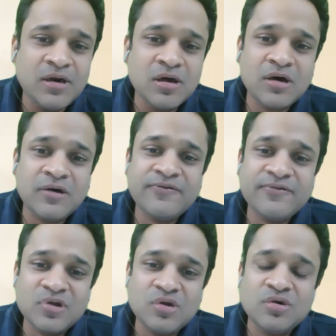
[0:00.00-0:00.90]
speed of
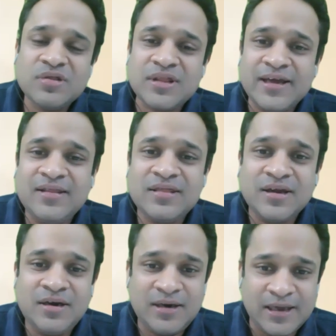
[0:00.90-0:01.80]
science
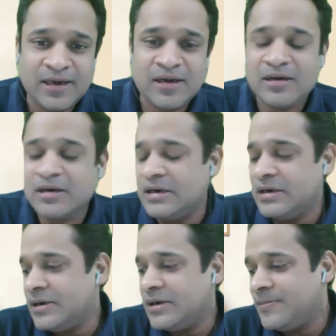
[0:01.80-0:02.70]
and tech
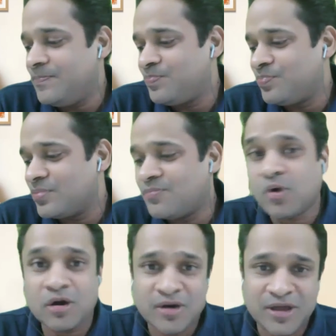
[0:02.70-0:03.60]

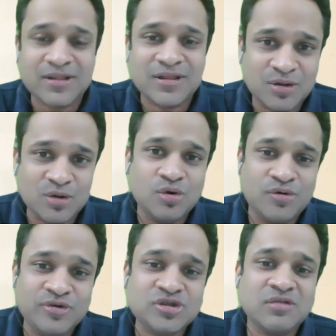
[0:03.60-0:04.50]
progress,
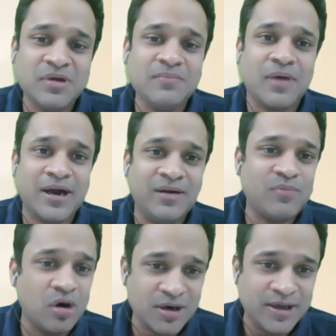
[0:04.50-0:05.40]
which has been
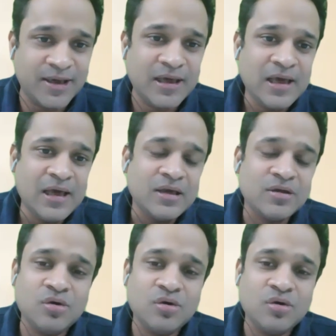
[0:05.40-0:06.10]
mind-boggling, I